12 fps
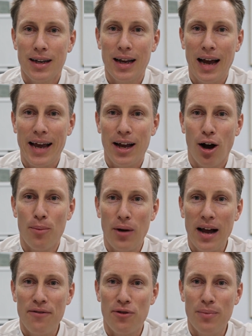G'day, I'm
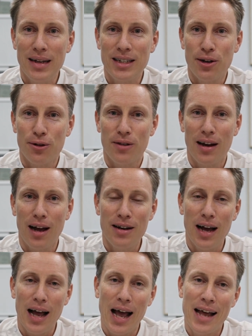Brad from Men's Health Down
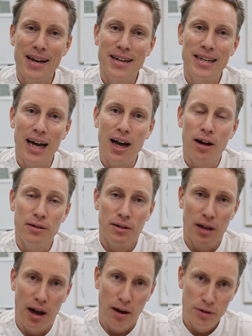Under, and
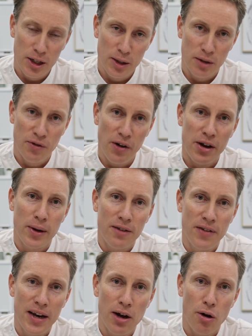just a very
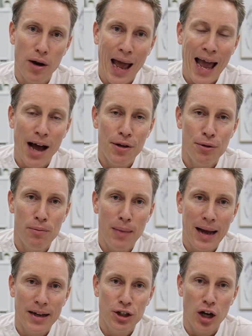quick video on how you would
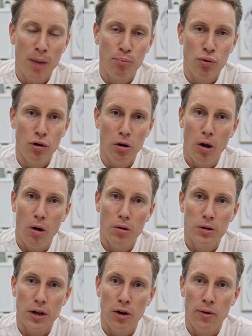manage a
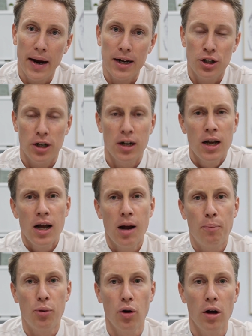prolonged erection.
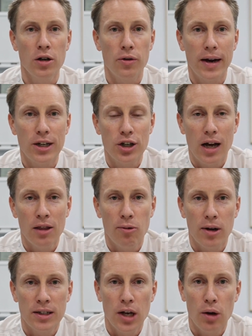Prolonged erection,
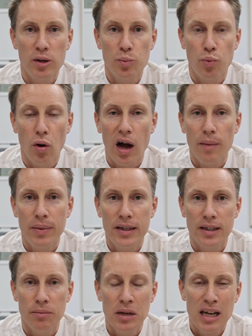otherwise known as
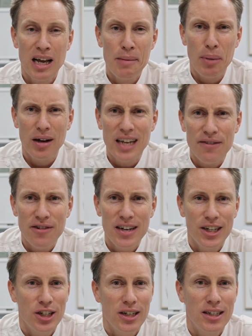priapism, by
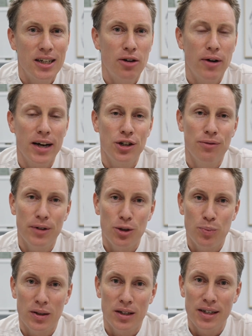definition is an erection
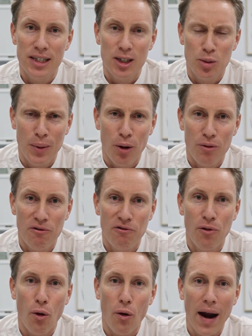which persists beyond
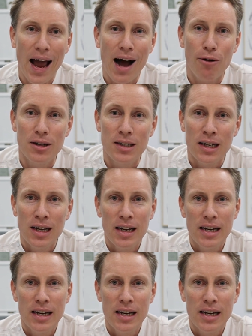4 hours.